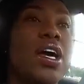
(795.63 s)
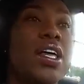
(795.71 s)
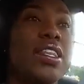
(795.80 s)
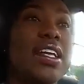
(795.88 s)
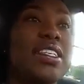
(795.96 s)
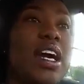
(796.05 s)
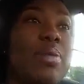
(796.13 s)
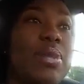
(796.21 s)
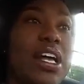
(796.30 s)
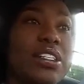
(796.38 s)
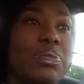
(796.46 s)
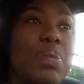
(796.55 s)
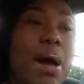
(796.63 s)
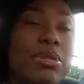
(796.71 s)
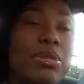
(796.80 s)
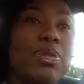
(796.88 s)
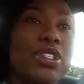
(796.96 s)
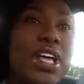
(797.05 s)
They tell me I'm
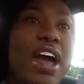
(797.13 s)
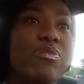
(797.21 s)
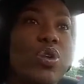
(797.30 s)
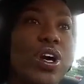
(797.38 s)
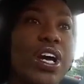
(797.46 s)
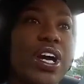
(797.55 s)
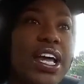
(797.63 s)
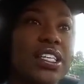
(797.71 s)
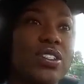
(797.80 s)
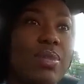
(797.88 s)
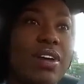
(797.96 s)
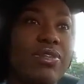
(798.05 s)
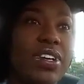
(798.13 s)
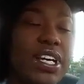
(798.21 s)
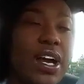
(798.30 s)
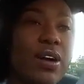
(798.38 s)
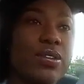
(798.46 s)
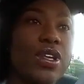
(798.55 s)
supposed to have more hits for my
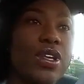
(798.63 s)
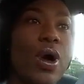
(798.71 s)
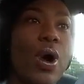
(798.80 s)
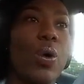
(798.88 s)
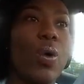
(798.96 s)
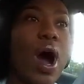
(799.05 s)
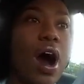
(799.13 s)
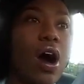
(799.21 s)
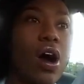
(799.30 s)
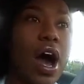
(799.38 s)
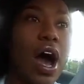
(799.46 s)
videos. Well,